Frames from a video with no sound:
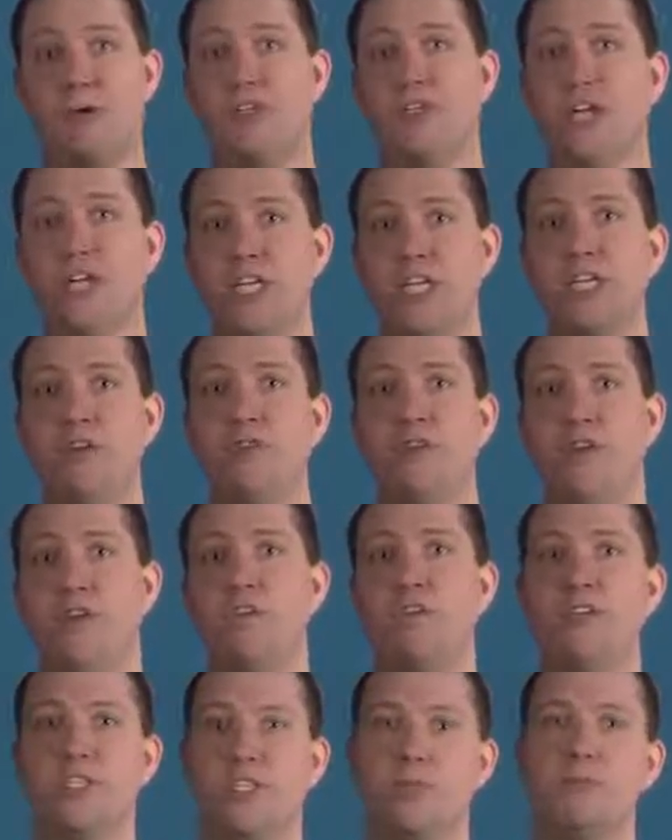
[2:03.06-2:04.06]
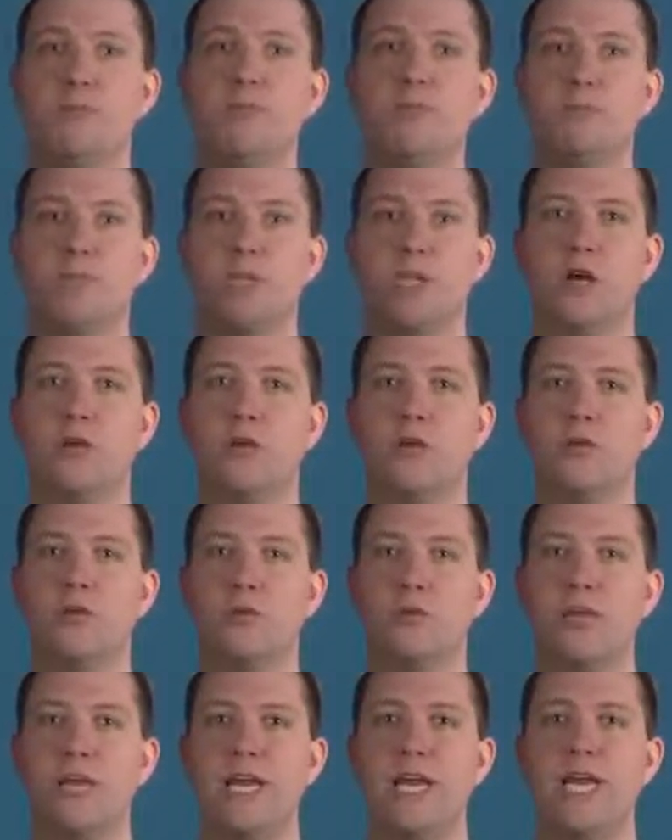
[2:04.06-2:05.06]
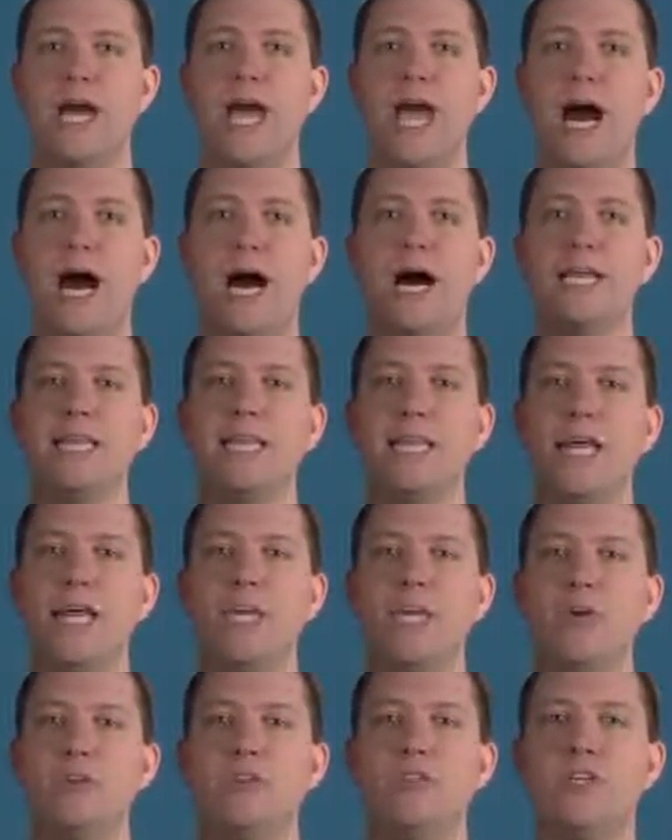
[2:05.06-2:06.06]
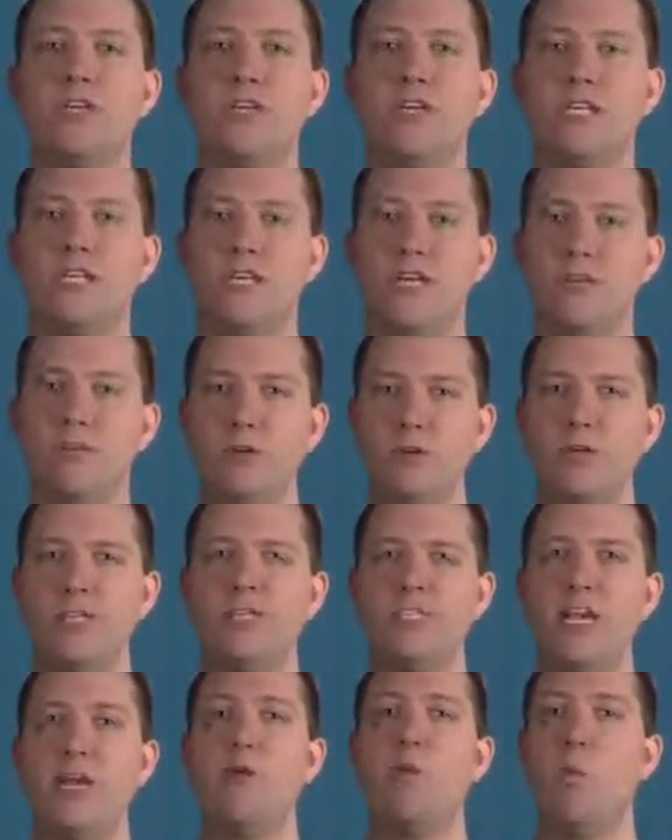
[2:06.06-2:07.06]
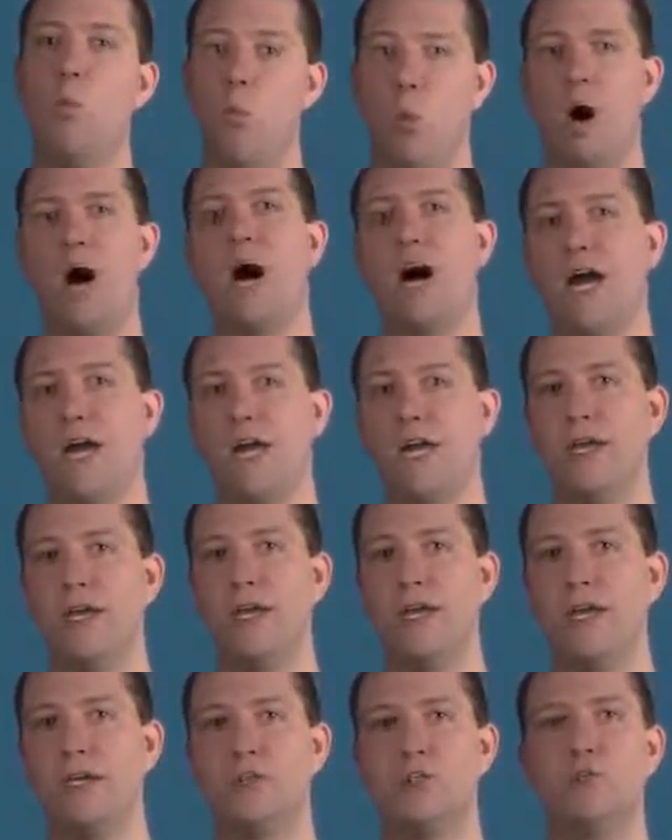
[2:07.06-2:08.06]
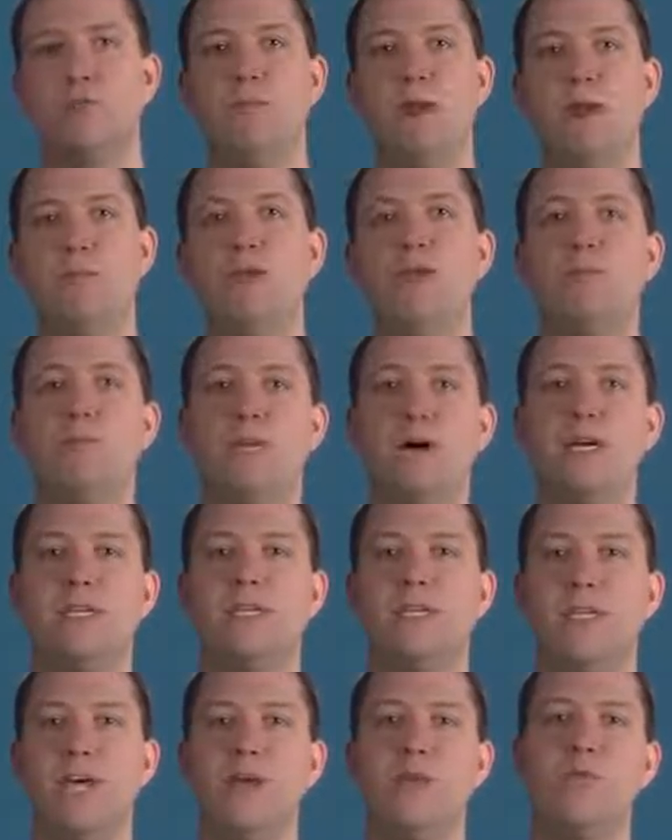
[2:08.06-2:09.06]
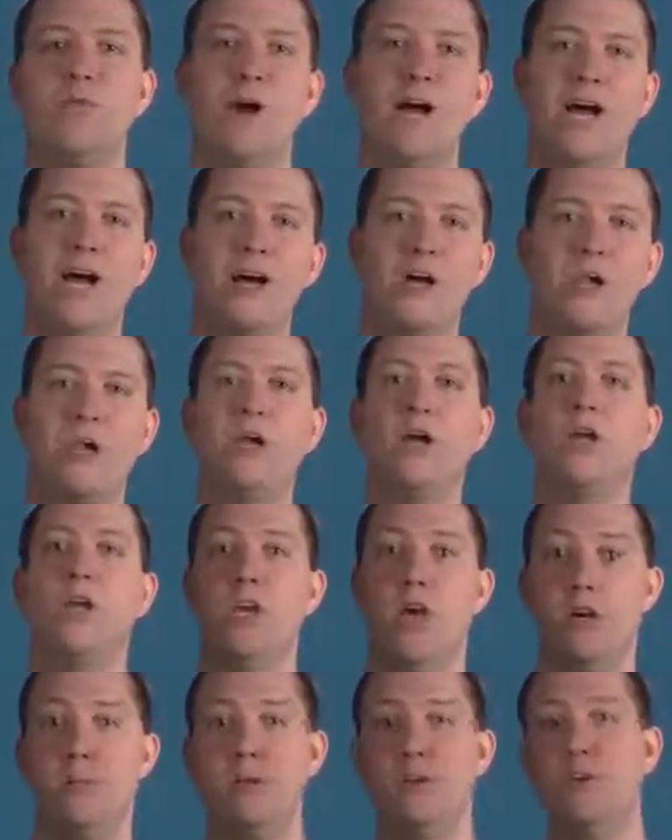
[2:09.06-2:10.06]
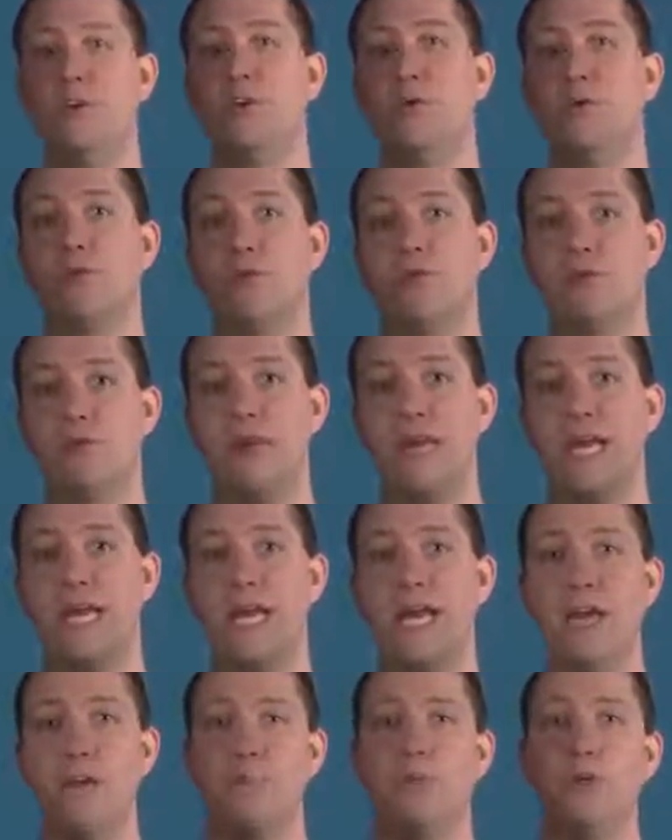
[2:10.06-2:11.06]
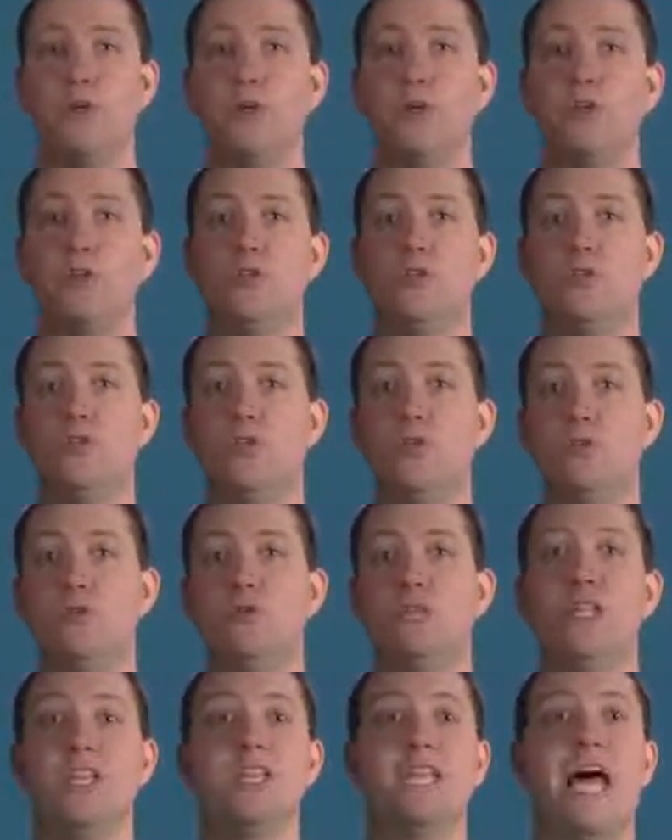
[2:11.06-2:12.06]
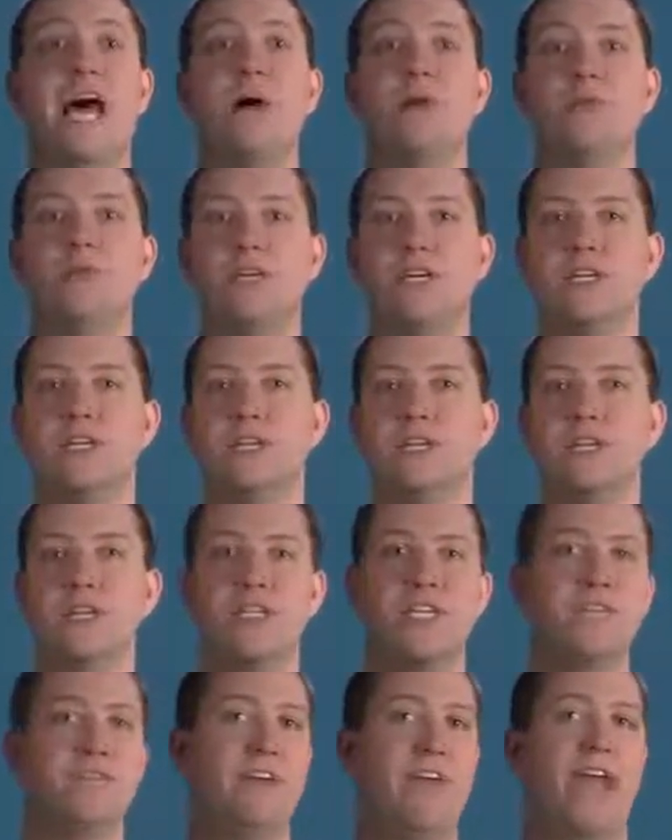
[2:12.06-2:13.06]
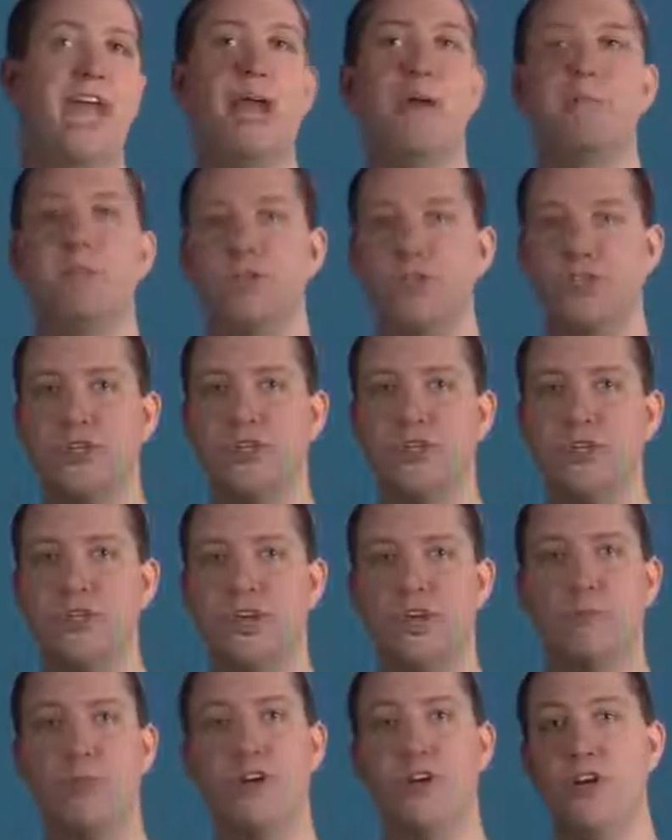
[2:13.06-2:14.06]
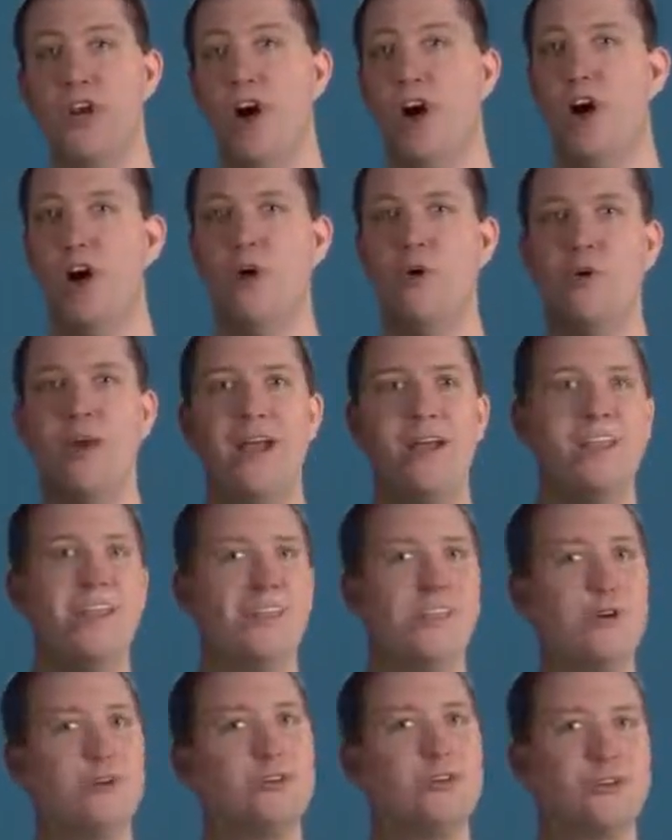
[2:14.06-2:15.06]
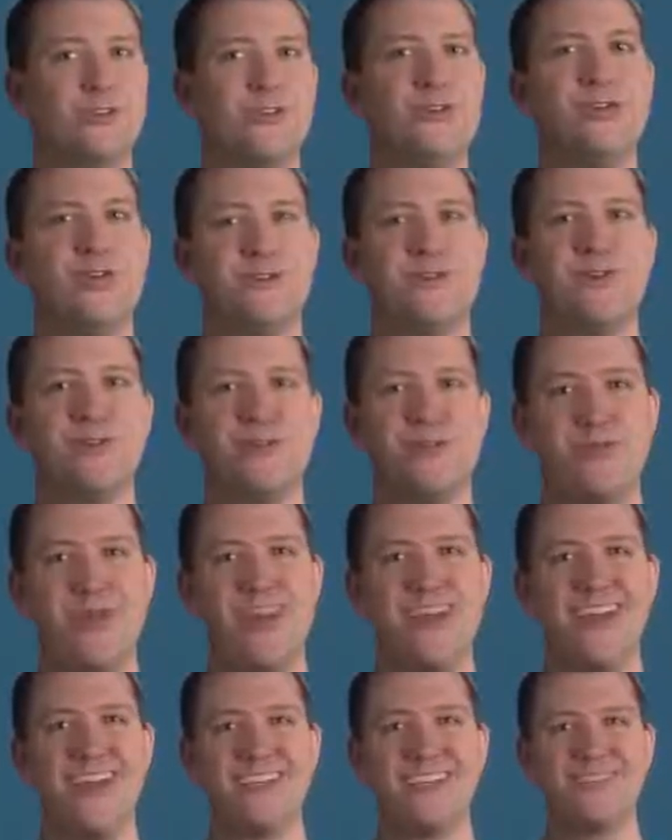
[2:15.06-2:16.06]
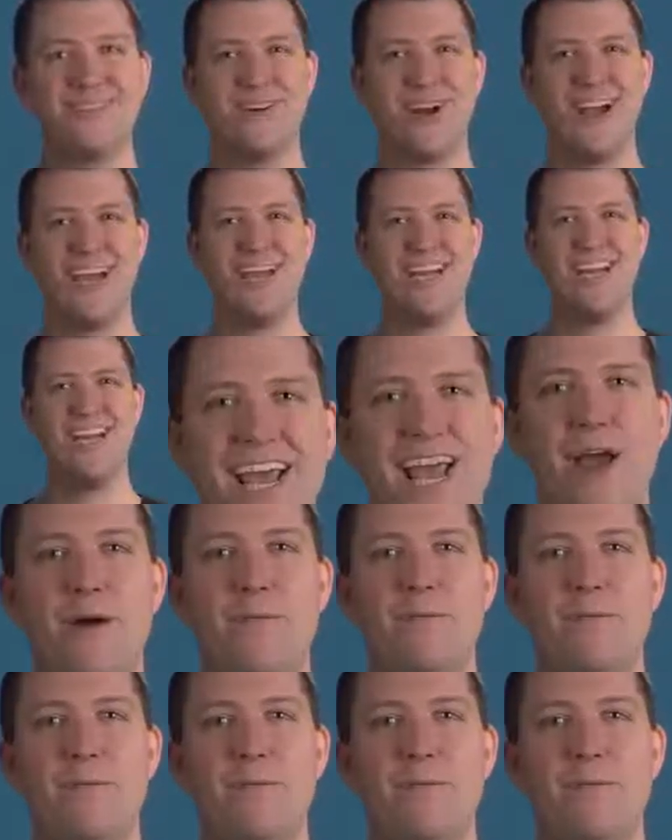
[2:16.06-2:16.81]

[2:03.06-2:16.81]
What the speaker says: and particularly if you're giving something below a 3, I'd like you to really say why. So maybe you might say, well, I'm giving you a 3 because you used loudness instead of amplitude. And we know that those are 2 different things, right?